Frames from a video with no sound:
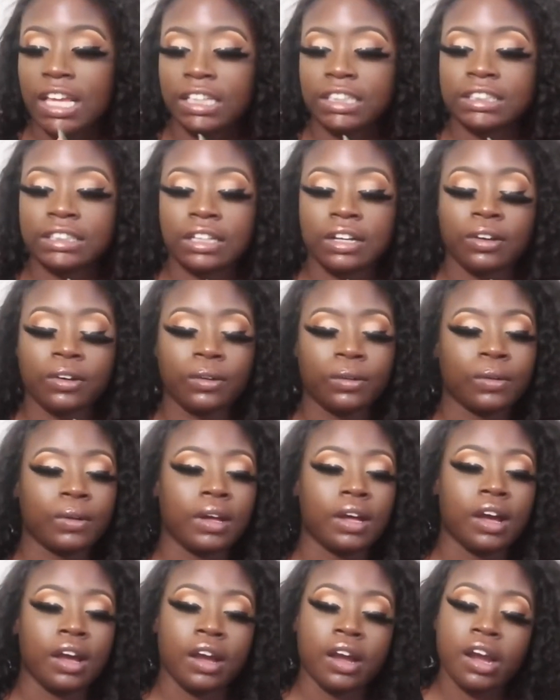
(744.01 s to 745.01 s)
So
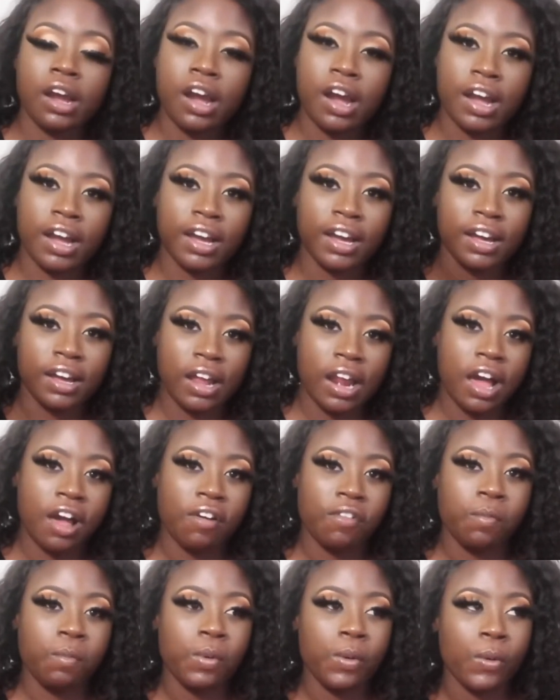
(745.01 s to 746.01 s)
car cut
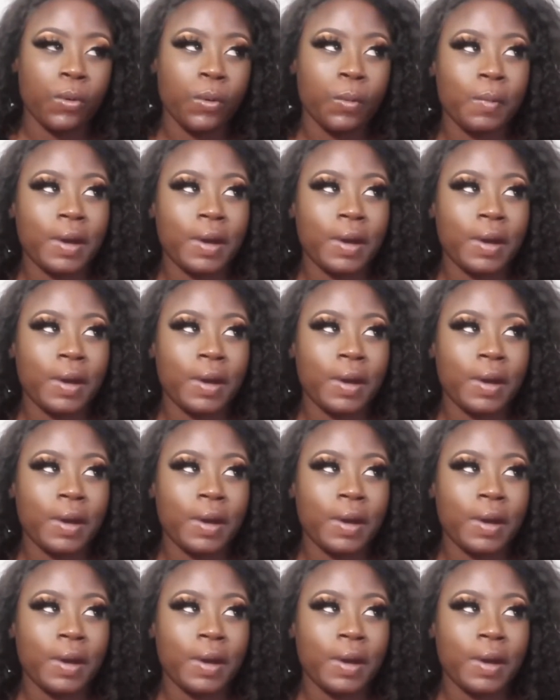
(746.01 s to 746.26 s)
off. Boom.